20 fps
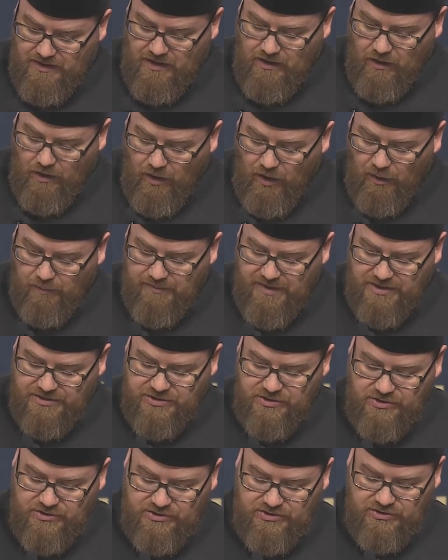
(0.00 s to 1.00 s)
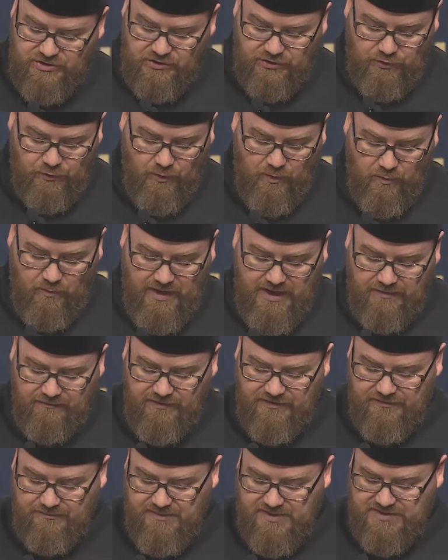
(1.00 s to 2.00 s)
all measures to do away
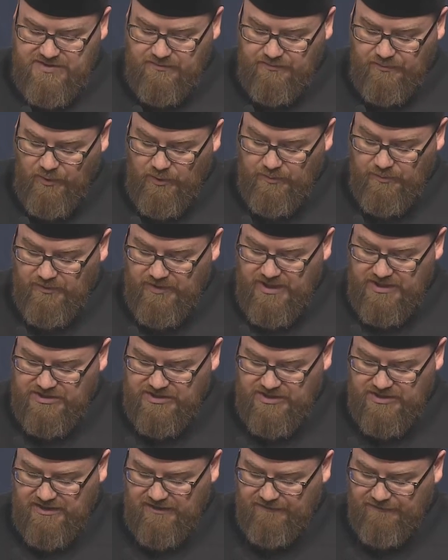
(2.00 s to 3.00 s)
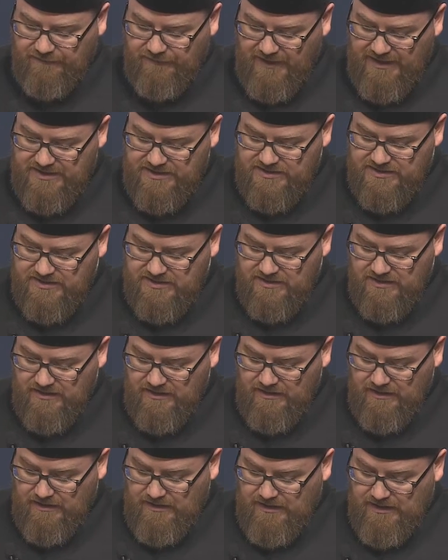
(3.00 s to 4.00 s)
with misappropriation of funds
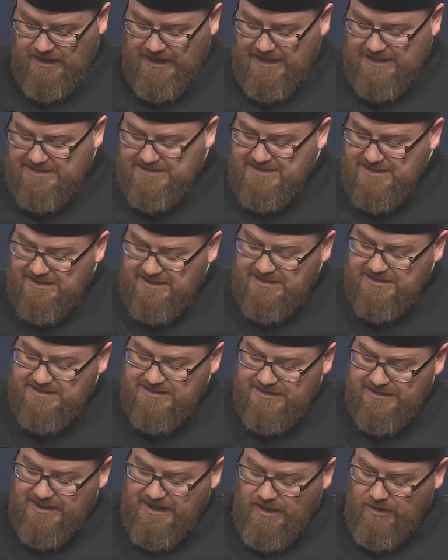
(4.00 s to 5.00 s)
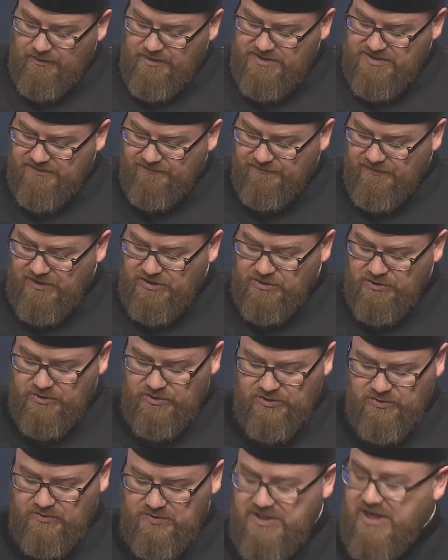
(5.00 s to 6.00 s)
and didn't allow his
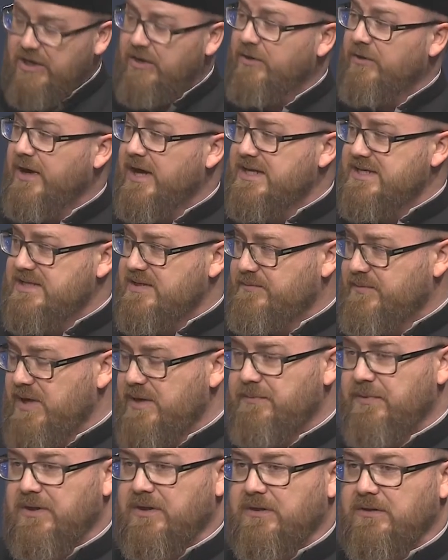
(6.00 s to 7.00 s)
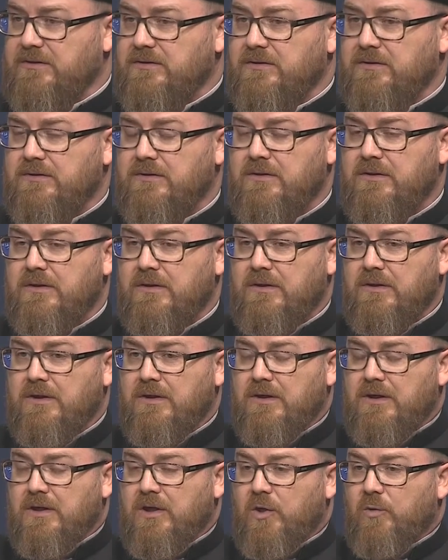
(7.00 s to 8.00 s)
officials to terrorize the people.
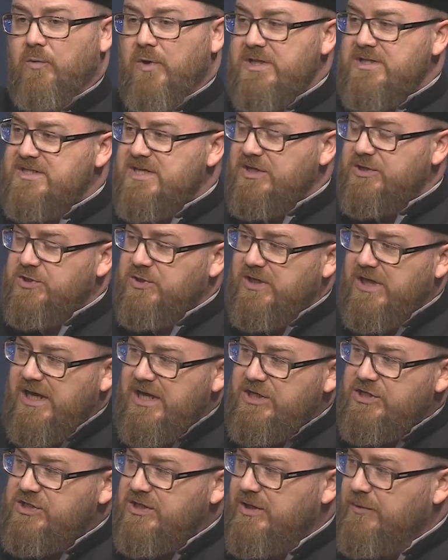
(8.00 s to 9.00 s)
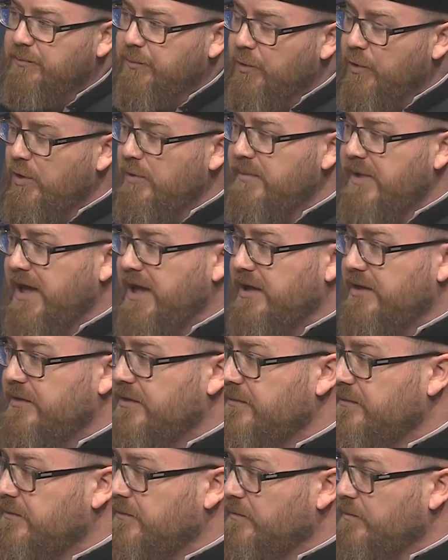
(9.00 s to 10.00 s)
On one such occasion, a poor man
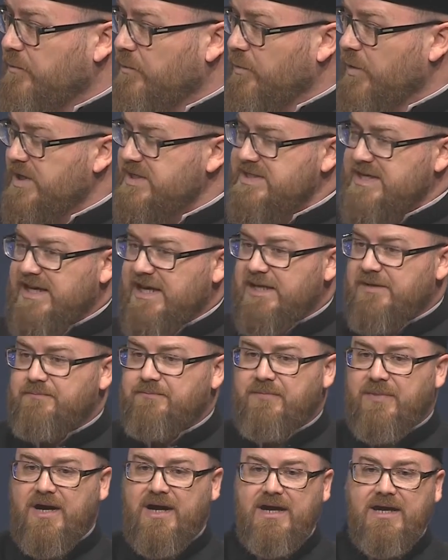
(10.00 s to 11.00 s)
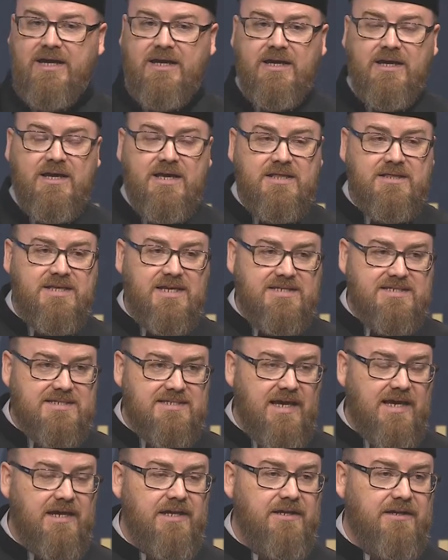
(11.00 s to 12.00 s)
was hit by the
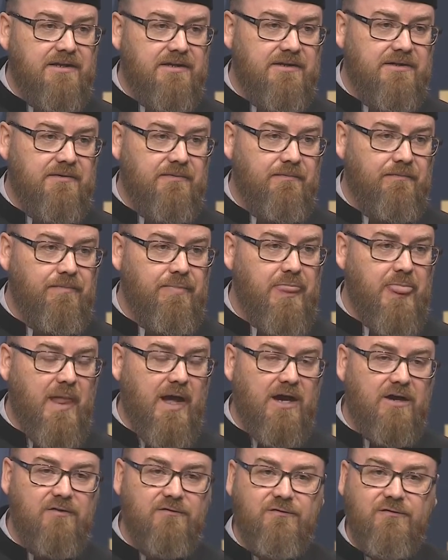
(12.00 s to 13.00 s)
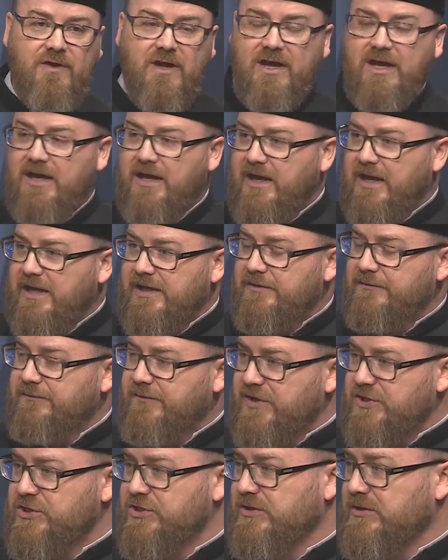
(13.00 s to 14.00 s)
son of an
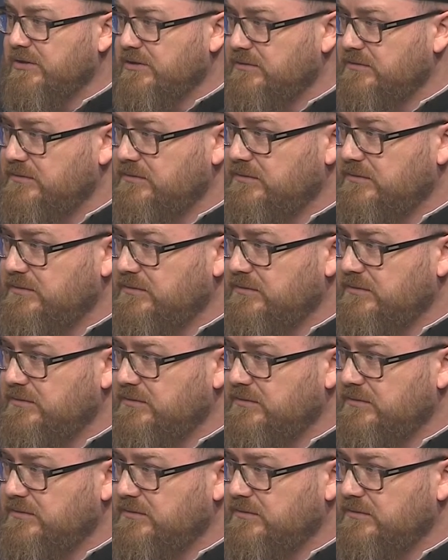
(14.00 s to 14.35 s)
official.